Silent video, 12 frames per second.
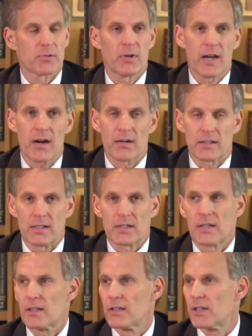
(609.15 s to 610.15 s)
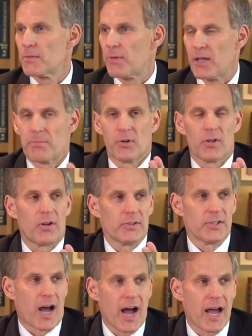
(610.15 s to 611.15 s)
to inheritance. Clearly, people
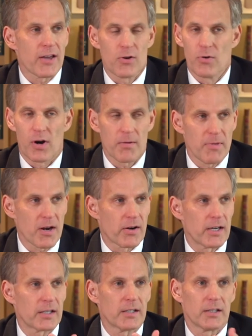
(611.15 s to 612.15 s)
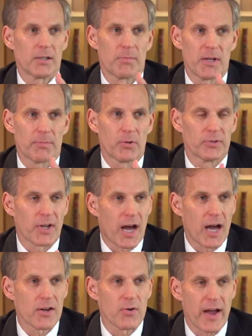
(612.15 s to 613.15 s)
die who aren't married. Clearly, people
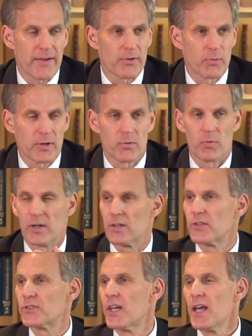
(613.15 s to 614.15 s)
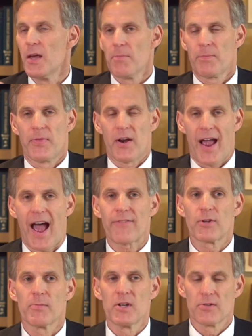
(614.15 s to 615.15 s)
die who haven't written wills there
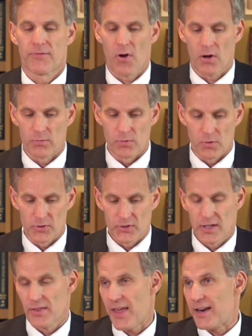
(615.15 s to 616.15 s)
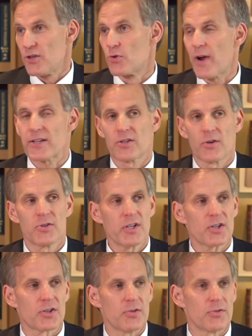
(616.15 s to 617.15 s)
have to be default rules that address those
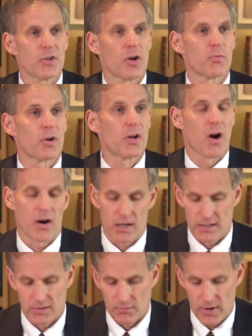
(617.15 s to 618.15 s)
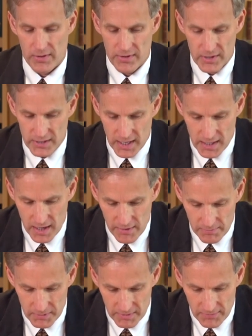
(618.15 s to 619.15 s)
issues, regardless of whether there's any
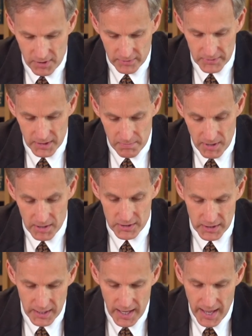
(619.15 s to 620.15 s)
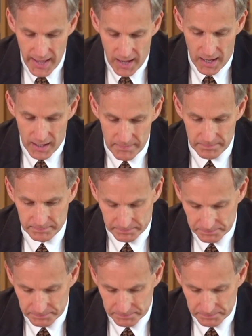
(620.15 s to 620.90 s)
government involvement in marriage um,